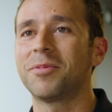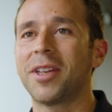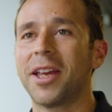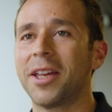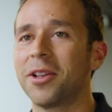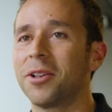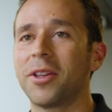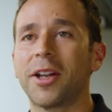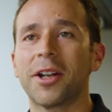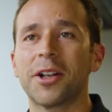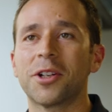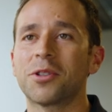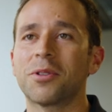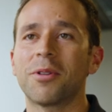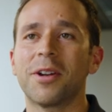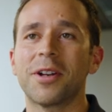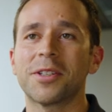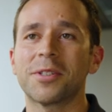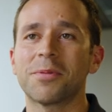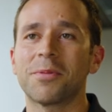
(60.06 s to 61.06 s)
gained a lot of
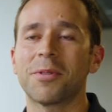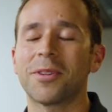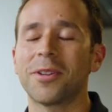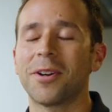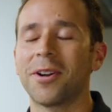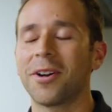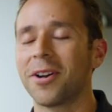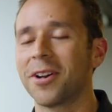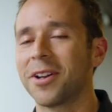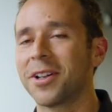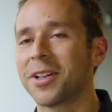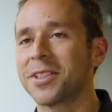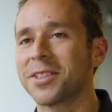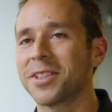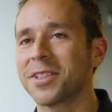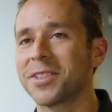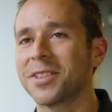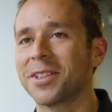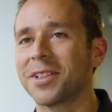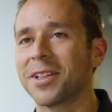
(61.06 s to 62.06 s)
trust with our
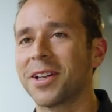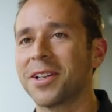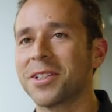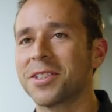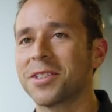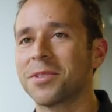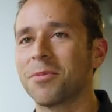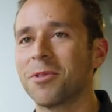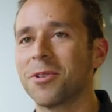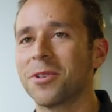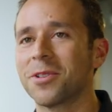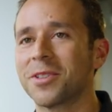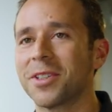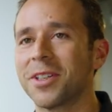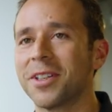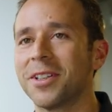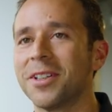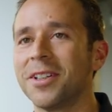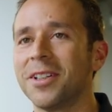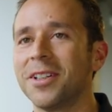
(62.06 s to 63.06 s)
existing customers,
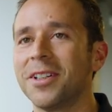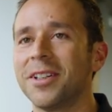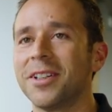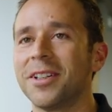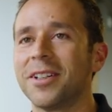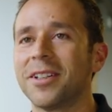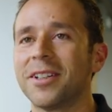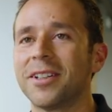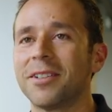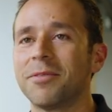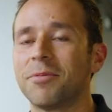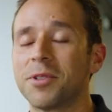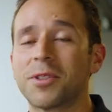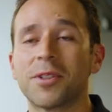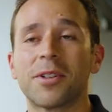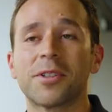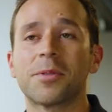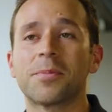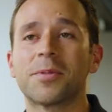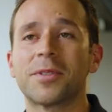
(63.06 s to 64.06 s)
and we
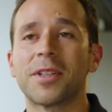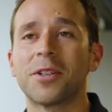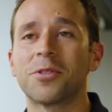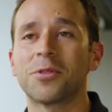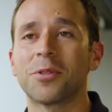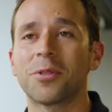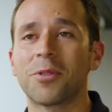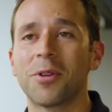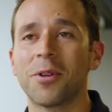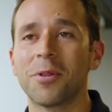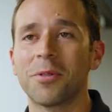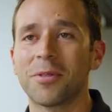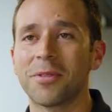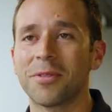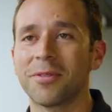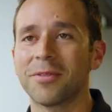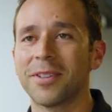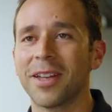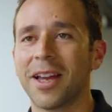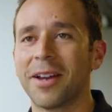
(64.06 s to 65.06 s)
saw substantial growth
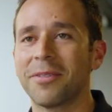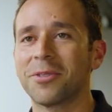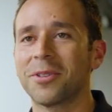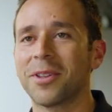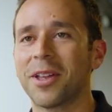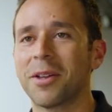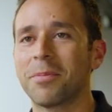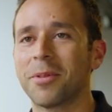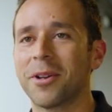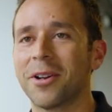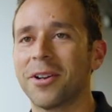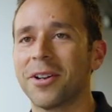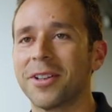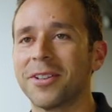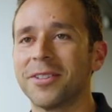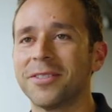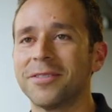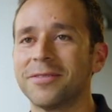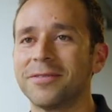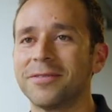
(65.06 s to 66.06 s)
after that period.